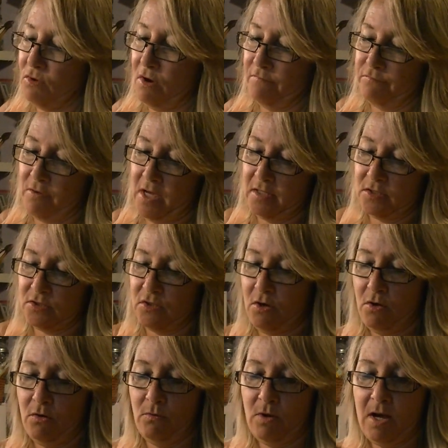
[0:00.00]
off, right?
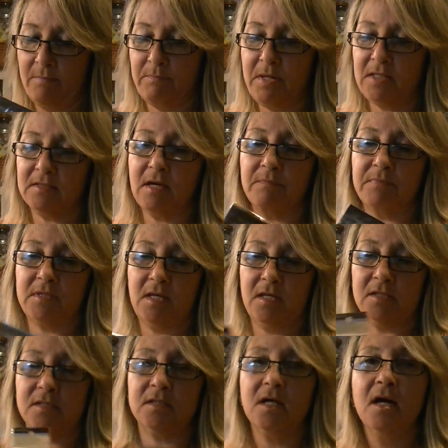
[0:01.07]
So I picked up
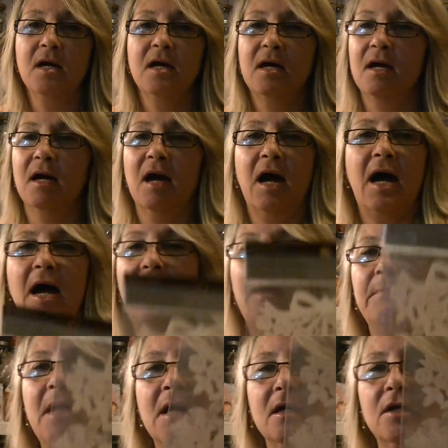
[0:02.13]
this.
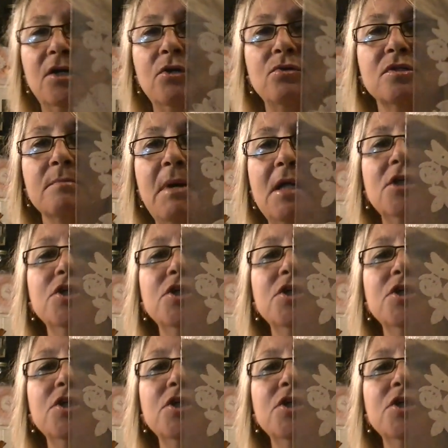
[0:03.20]
I'm not going to use them on